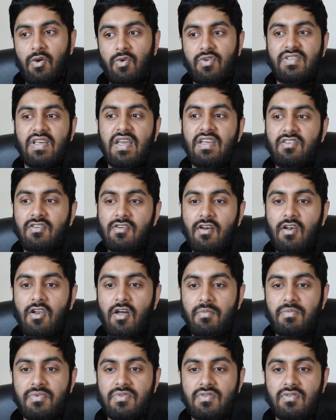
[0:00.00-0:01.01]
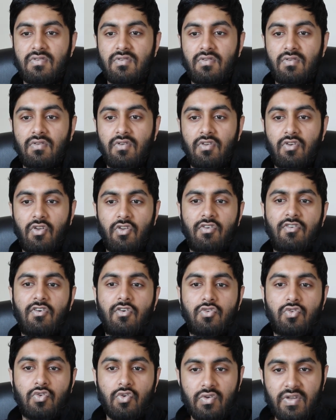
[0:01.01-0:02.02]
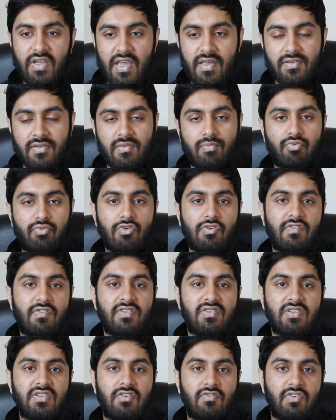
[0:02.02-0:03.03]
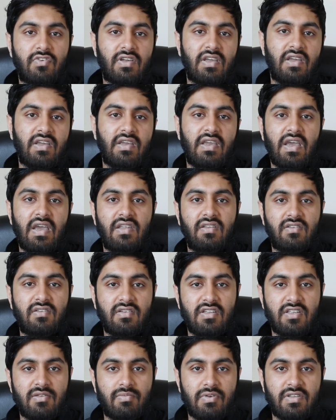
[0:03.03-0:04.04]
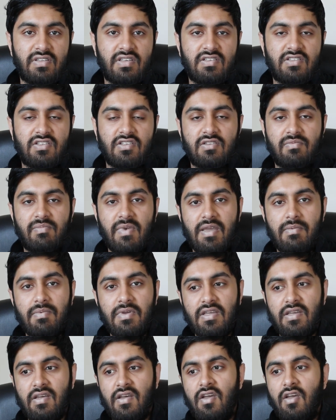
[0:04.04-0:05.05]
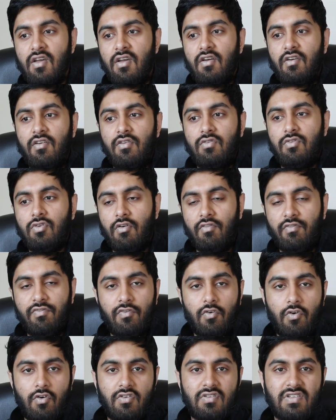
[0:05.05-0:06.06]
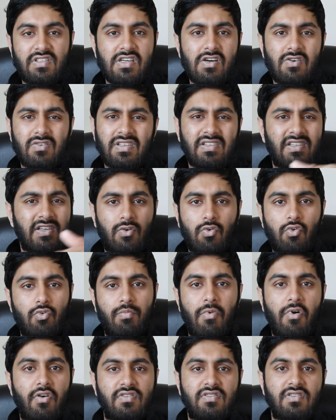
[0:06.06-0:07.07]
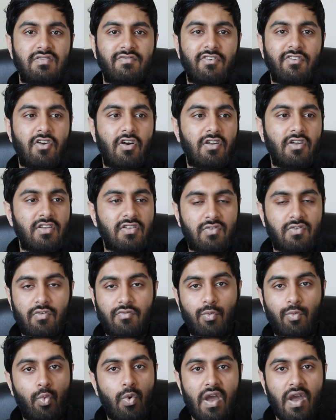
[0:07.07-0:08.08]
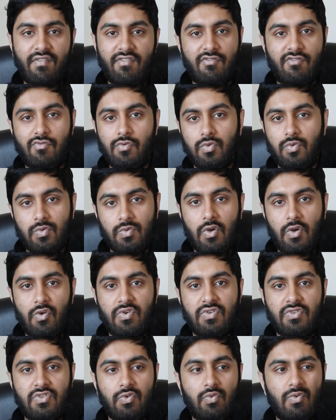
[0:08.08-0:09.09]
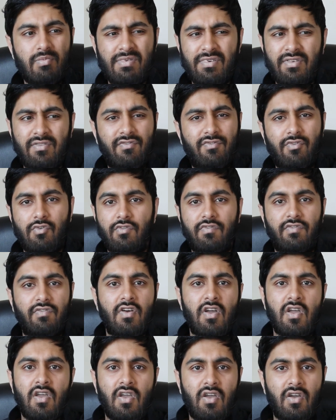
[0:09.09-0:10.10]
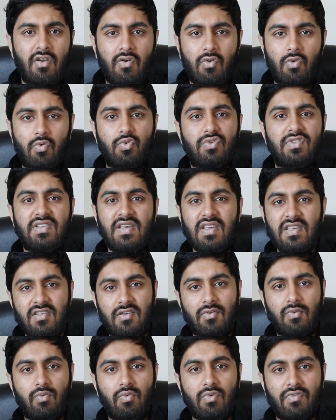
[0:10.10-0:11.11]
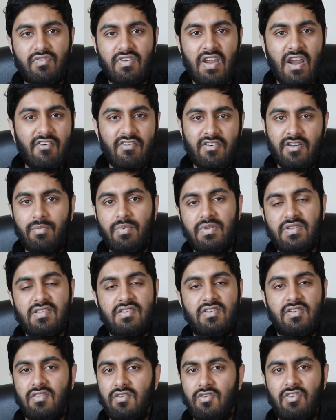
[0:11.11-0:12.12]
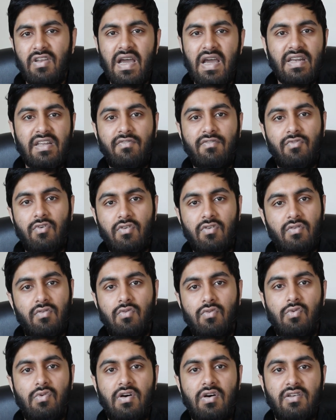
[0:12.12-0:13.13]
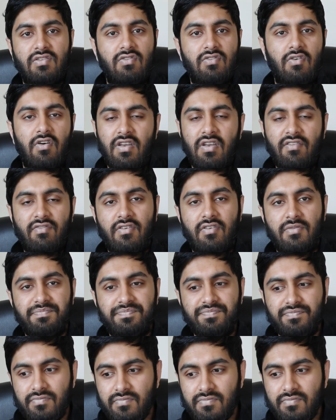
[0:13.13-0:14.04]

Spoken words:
they'll say to the clubs, you know, you've got two games to prove yourself. You can get into these positions, maybe top four. Chelsea tick all boxes, regardless of whatever rules we're going to. We've been fourth all season. We've carried a position. United have not caught us or anything.